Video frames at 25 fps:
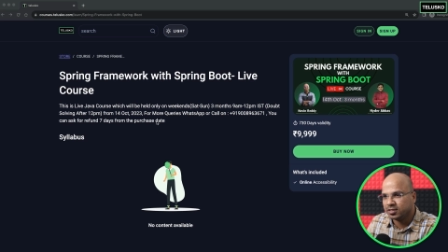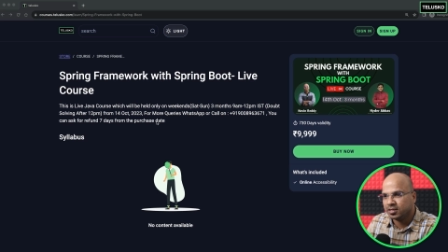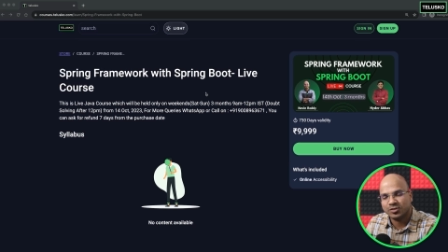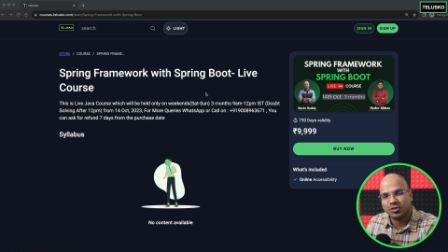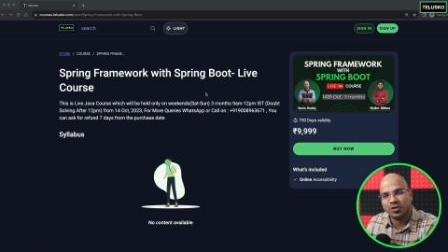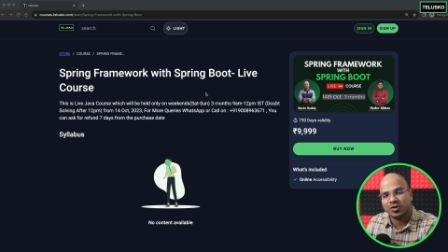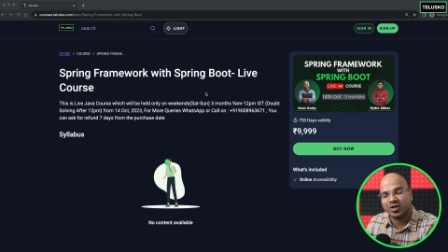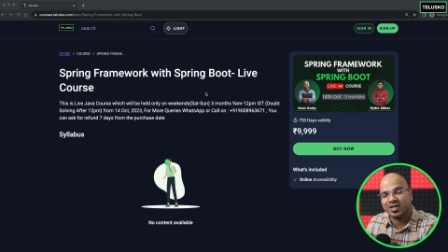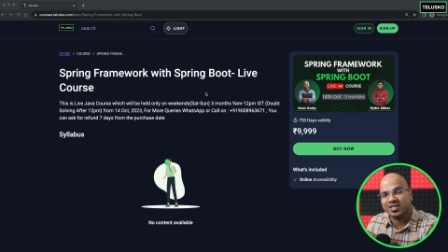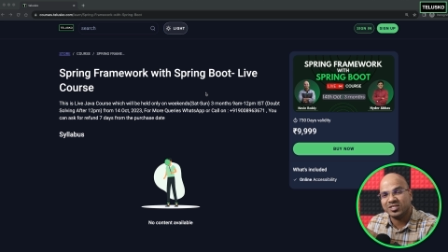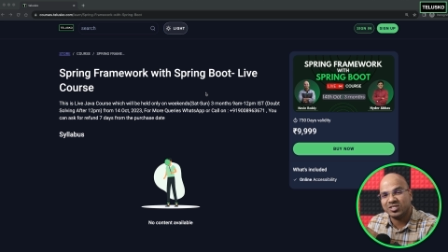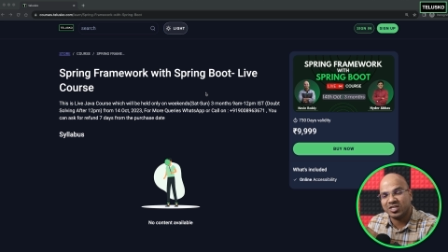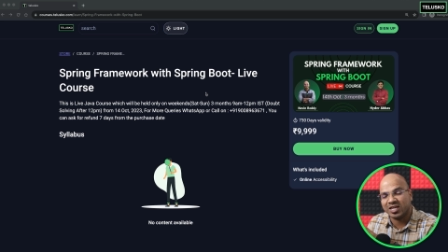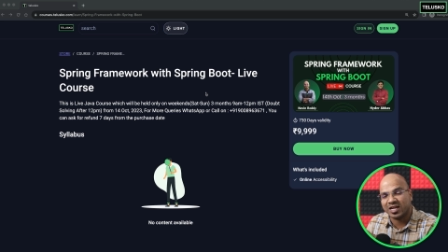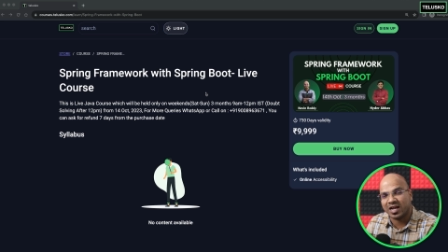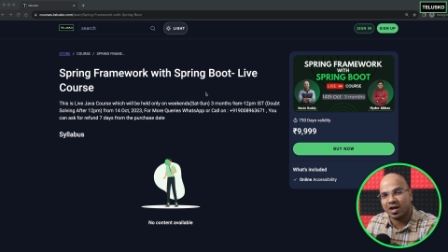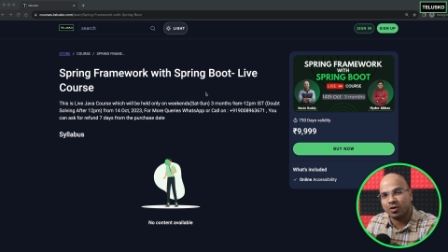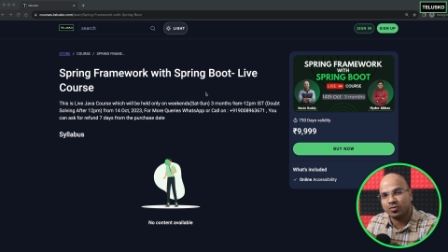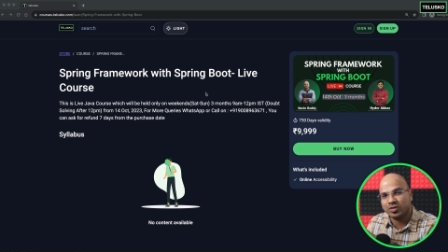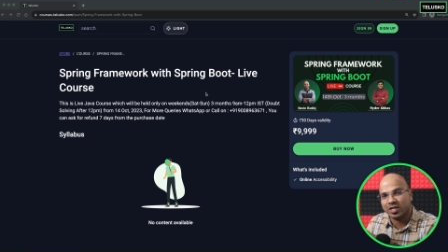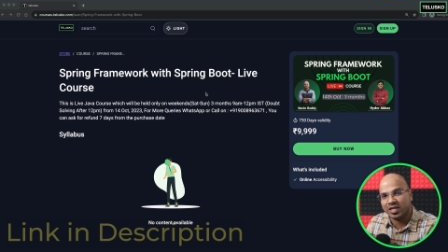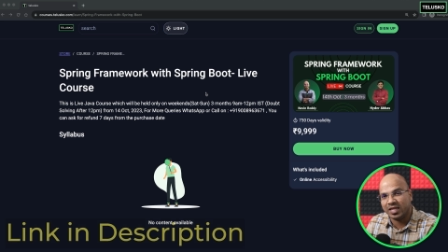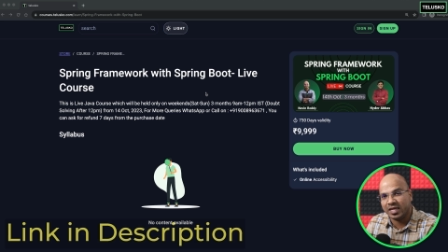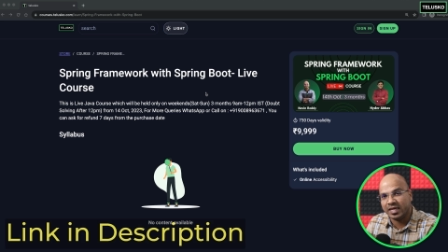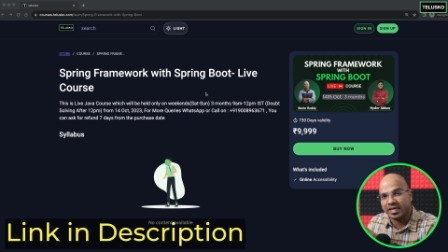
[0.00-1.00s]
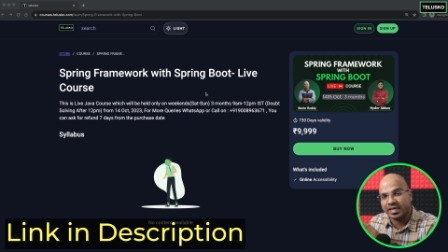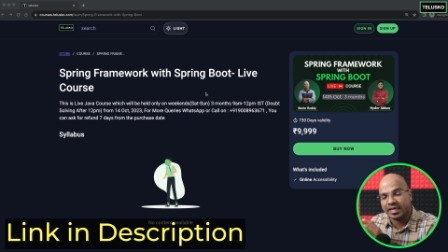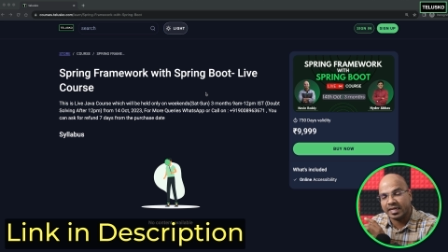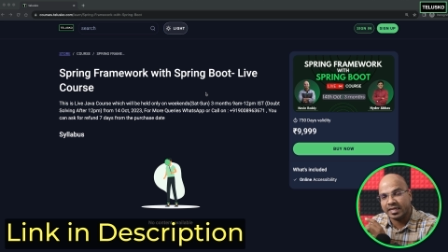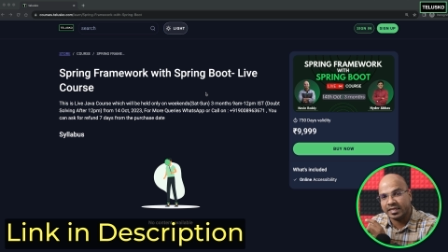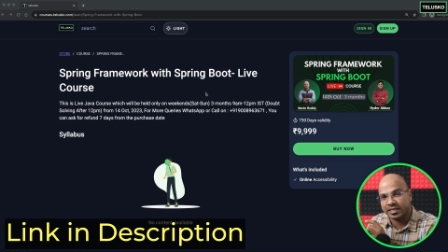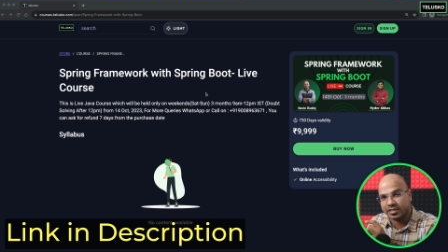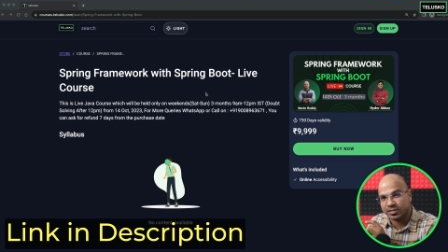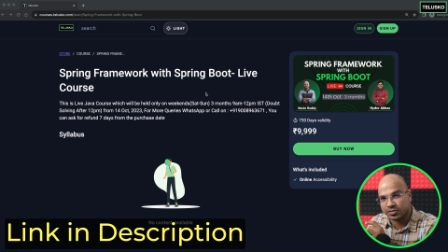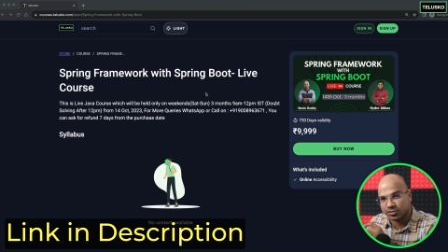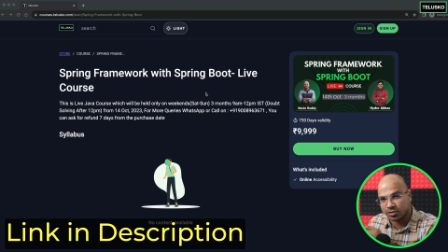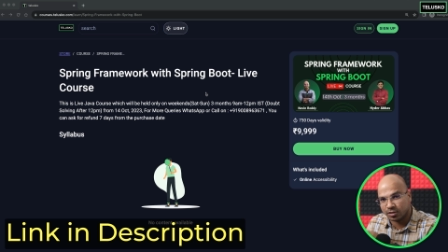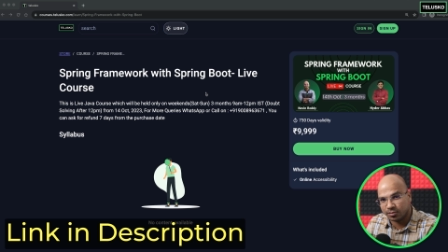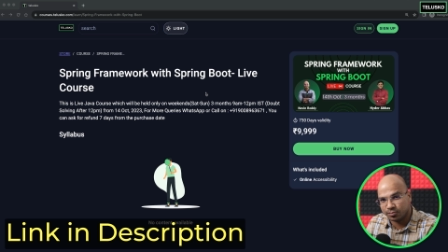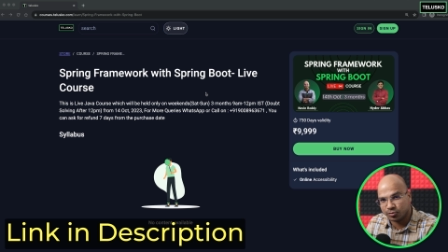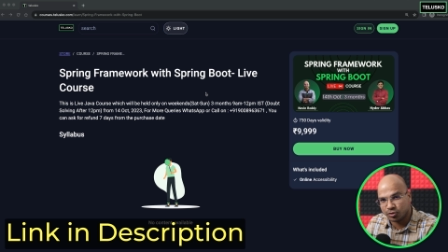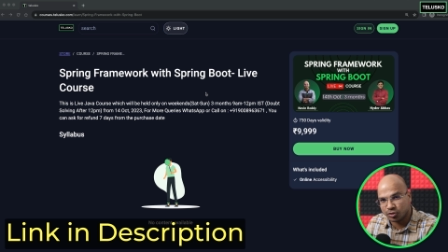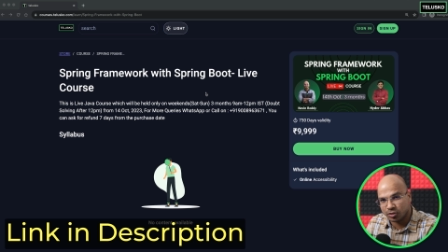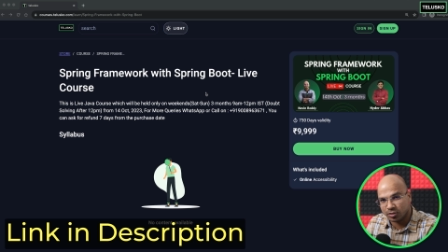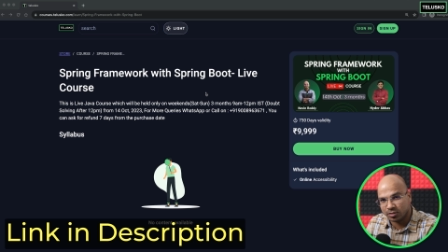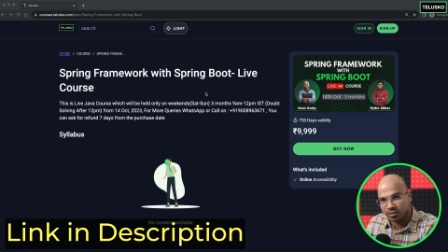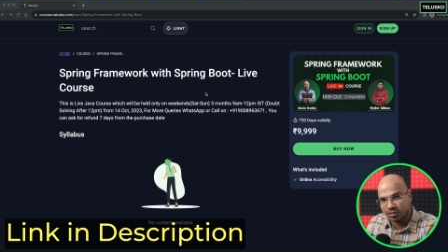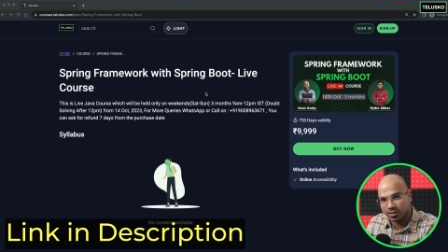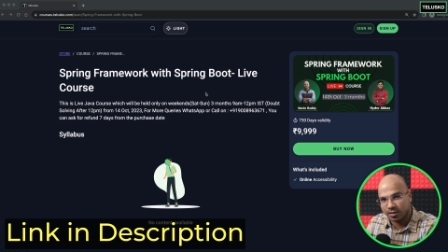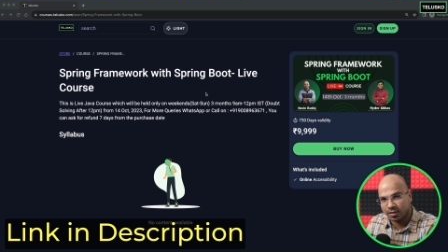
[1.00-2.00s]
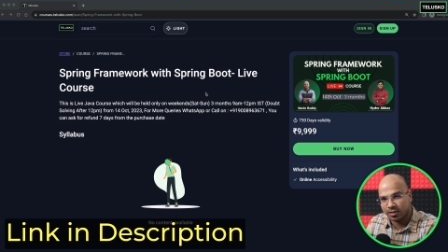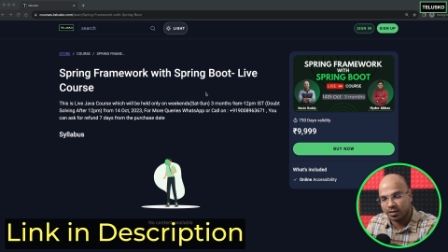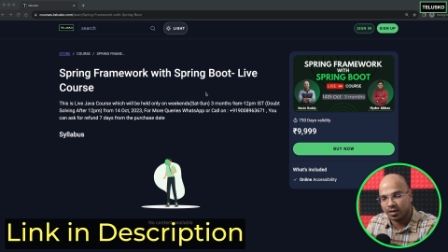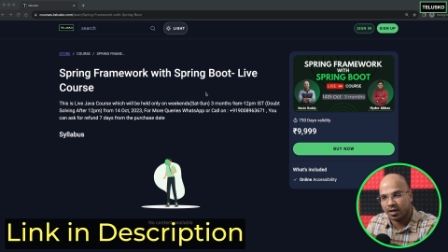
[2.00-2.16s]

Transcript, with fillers: So you can check out the link in description,